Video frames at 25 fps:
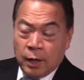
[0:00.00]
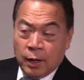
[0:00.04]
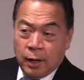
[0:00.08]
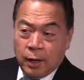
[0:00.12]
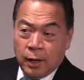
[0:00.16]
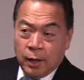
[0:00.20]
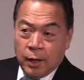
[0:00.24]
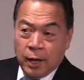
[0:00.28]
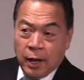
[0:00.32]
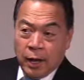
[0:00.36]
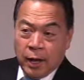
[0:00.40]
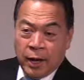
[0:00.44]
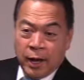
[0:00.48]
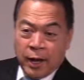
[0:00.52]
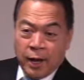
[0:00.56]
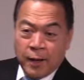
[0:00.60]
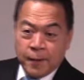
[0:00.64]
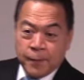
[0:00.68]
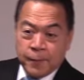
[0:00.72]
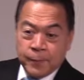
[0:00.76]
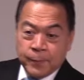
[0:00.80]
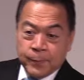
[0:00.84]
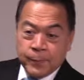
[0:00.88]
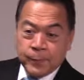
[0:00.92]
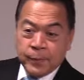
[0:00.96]
hey,
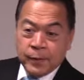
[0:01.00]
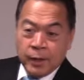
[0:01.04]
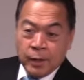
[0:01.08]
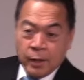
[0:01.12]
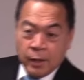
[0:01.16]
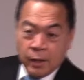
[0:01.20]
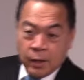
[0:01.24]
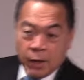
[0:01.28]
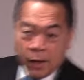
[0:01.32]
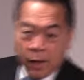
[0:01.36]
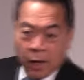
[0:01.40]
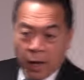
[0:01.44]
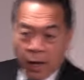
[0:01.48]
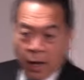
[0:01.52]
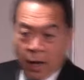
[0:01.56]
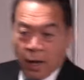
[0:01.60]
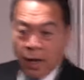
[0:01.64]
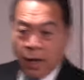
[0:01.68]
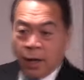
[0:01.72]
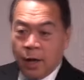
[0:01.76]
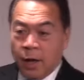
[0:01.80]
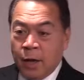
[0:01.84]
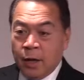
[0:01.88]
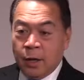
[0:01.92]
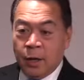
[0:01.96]

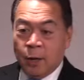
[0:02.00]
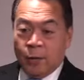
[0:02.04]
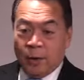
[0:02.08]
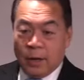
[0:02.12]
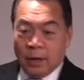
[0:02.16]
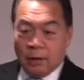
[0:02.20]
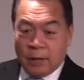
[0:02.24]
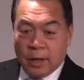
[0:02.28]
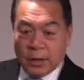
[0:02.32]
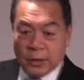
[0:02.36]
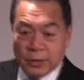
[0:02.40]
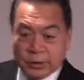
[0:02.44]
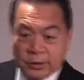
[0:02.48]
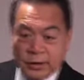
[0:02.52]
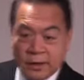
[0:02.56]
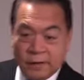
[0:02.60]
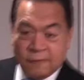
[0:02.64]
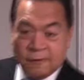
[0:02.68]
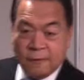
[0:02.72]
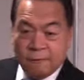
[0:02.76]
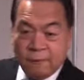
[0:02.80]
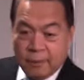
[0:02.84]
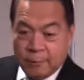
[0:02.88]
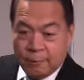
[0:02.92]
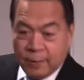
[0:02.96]
honey, you want to watch
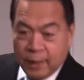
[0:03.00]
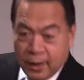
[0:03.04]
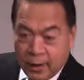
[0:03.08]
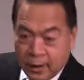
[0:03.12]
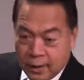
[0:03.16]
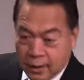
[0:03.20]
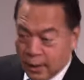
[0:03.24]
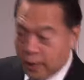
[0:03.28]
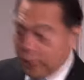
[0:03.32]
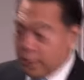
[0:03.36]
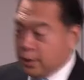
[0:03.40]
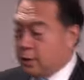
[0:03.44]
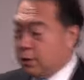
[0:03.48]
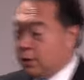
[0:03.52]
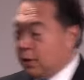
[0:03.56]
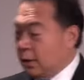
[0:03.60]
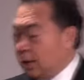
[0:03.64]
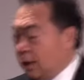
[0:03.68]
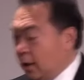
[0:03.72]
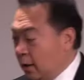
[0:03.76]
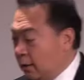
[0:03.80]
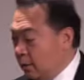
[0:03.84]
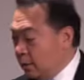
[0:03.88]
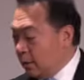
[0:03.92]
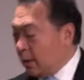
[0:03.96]
TV with me? Yeah, you sit
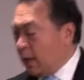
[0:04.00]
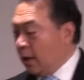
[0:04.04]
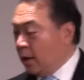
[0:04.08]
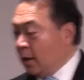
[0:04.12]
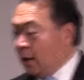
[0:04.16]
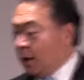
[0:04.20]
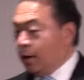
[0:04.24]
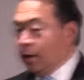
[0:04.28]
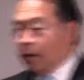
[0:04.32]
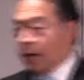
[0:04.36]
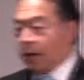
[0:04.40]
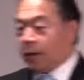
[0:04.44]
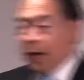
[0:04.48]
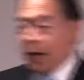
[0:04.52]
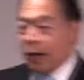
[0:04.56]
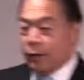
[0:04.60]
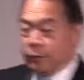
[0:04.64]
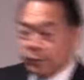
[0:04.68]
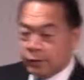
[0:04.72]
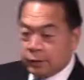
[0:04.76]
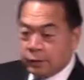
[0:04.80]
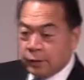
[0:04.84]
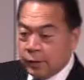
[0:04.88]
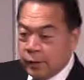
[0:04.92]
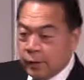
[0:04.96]
down together in the
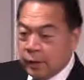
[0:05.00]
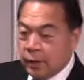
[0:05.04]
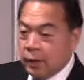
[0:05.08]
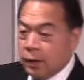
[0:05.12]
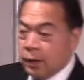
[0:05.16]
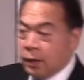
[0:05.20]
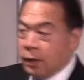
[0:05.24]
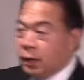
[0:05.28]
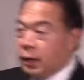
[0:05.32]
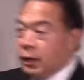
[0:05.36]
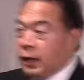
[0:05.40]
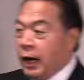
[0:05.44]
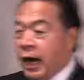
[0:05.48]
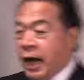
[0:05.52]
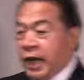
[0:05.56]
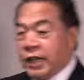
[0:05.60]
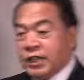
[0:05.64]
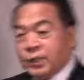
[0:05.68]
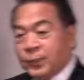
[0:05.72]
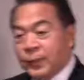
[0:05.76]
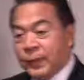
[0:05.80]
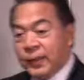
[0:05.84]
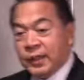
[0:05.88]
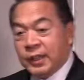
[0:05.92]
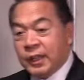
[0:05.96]
couch. The
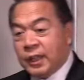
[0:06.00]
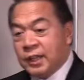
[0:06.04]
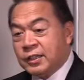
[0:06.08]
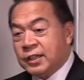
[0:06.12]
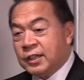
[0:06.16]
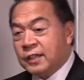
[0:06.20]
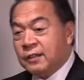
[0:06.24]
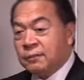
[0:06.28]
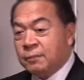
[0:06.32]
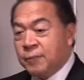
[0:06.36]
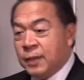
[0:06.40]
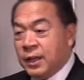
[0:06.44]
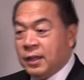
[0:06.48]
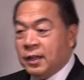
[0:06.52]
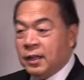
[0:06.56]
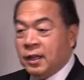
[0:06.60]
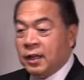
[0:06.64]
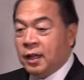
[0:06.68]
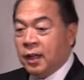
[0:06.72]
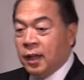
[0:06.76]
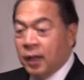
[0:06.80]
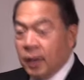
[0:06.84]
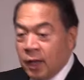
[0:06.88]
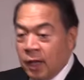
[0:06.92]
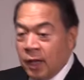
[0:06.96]
husband doesn't
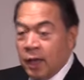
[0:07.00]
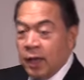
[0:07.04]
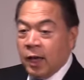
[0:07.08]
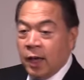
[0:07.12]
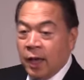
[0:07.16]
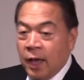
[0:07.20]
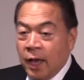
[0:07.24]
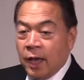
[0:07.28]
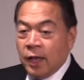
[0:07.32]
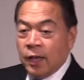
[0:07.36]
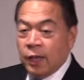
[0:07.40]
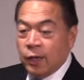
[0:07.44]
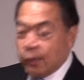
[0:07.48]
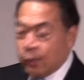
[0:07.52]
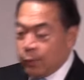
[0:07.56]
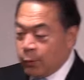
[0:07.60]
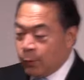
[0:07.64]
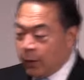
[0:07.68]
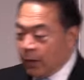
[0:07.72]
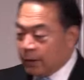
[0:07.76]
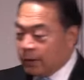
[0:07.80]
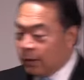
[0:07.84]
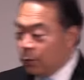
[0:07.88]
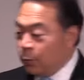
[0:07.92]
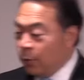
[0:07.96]
mean, hey, you
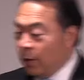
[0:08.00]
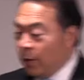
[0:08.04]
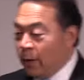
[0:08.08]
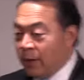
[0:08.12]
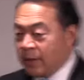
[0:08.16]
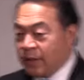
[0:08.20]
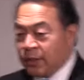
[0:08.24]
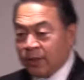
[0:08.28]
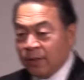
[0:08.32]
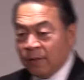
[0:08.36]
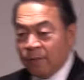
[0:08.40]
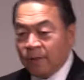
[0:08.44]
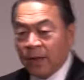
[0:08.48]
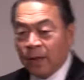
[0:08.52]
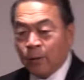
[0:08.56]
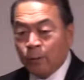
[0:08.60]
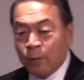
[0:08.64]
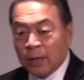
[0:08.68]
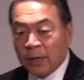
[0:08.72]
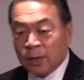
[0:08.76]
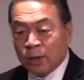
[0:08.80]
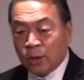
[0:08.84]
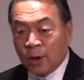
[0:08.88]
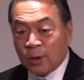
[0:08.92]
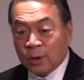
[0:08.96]
watch, we watch TV and
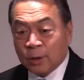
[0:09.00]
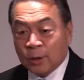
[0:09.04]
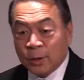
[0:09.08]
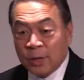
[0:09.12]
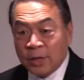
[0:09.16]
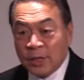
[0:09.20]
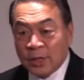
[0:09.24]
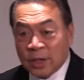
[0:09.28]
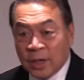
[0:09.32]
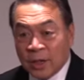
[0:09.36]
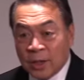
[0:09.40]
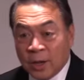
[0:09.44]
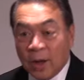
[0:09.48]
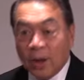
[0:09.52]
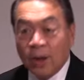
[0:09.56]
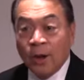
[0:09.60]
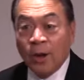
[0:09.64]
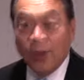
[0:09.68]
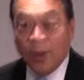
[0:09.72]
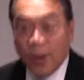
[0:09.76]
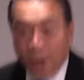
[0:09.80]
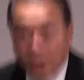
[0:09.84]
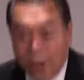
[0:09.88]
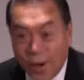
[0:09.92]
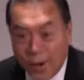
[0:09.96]
we'll talk to each other.
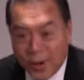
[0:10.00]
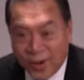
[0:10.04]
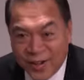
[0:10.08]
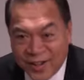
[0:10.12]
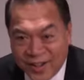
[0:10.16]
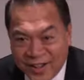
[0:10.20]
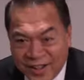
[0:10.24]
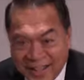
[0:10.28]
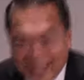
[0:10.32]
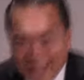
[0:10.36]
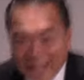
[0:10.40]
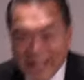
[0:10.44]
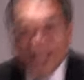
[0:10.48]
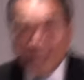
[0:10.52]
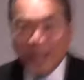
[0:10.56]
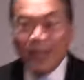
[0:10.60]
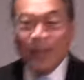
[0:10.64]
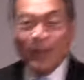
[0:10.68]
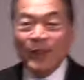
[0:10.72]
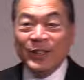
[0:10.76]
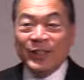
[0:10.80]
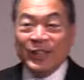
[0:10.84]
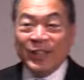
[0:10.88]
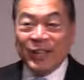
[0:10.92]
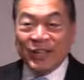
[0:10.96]
No,
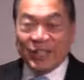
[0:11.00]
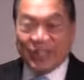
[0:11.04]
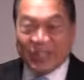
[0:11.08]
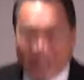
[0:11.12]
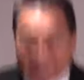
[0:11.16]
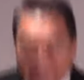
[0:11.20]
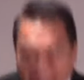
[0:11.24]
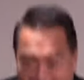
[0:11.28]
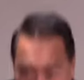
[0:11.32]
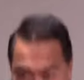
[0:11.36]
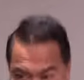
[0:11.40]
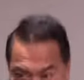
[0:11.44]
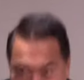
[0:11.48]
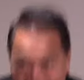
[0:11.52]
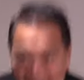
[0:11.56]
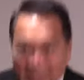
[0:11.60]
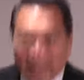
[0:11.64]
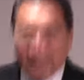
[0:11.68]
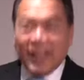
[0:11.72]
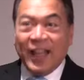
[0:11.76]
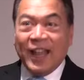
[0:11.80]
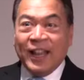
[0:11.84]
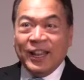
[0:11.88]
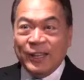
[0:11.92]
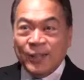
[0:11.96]
you just
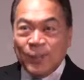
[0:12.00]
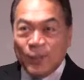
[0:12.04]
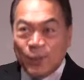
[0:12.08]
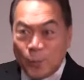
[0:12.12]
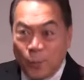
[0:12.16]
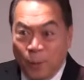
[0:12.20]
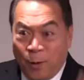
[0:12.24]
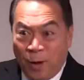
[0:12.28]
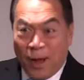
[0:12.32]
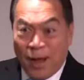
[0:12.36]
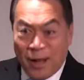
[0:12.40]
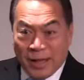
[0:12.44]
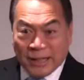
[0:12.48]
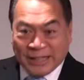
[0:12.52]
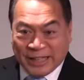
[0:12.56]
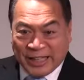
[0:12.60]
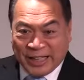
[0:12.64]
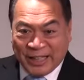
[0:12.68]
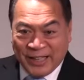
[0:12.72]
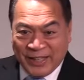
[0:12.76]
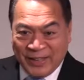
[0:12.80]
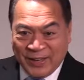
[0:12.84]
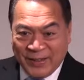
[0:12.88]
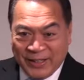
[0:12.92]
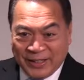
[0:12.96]
sit and you watch.
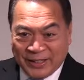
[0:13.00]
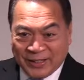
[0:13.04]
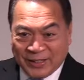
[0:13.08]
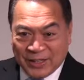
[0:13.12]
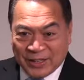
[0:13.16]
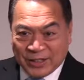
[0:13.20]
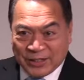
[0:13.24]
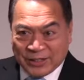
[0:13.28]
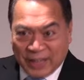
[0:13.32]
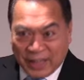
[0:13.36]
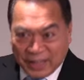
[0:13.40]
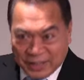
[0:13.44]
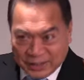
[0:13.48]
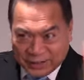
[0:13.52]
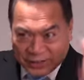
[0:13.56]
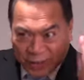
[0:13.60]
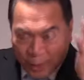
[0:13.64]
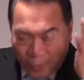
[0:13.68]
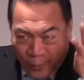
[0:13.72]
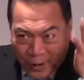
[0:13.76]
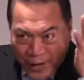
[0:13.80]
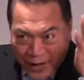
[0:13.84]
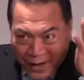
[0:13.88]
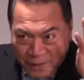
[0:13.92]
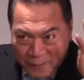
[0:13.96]
Because that's
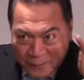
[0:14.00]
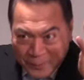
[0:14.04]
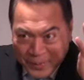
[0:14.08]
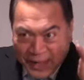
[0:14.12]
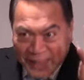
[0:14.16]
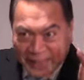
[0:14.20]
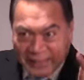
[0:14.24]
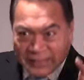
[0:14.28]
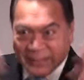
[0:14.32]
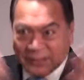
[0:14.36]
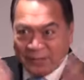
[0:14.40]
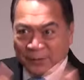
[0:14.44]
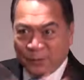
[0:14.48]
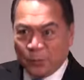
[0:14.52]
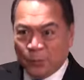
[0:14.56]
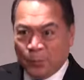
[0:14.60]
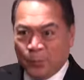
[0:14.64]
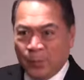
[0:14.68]
the way a man's...